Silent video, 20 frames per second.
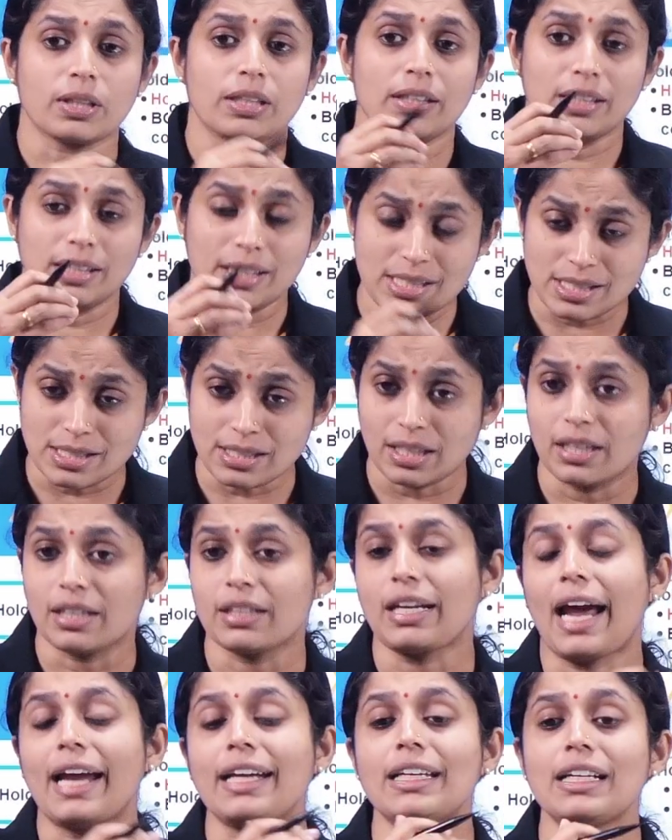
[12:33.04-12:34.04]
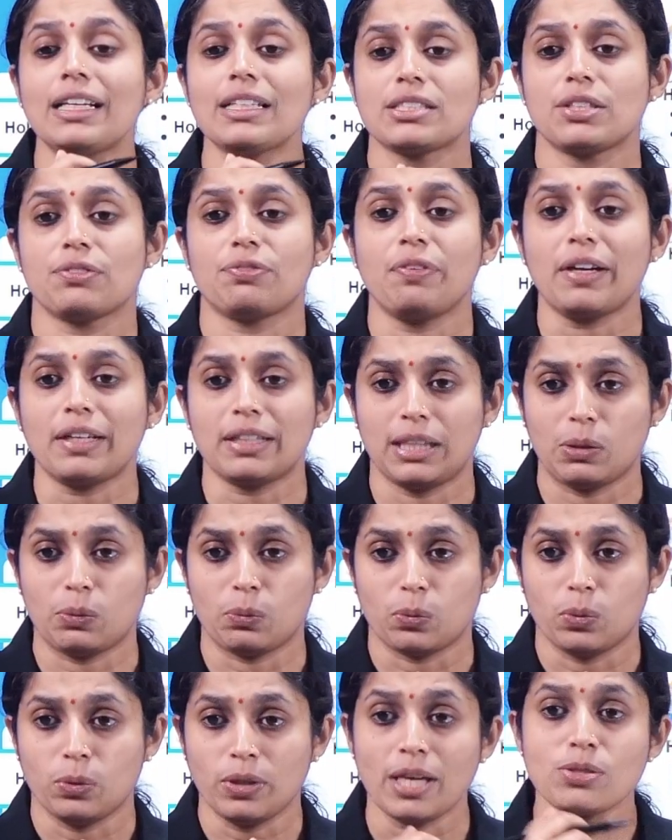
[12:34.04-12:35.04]
his title is defective,
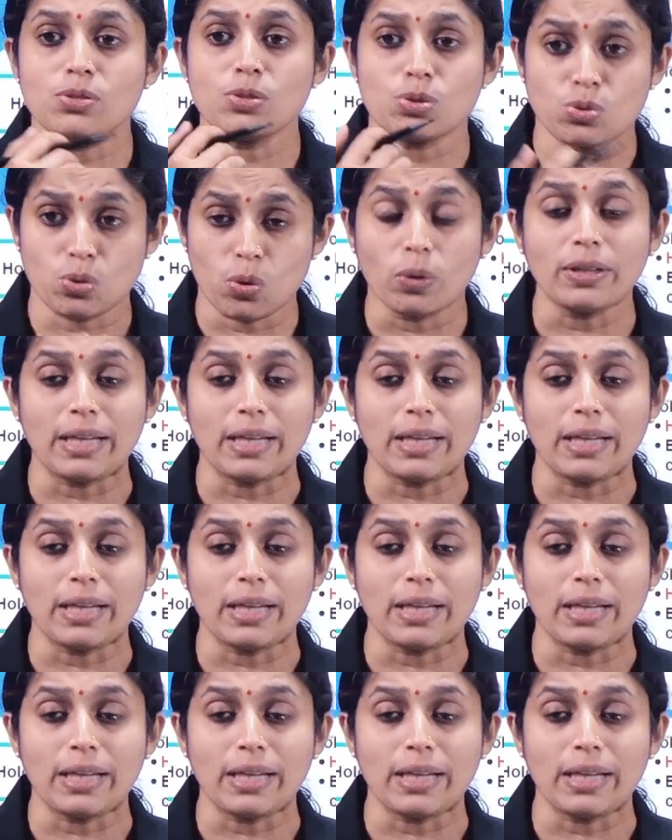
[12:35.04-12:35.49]
he has to show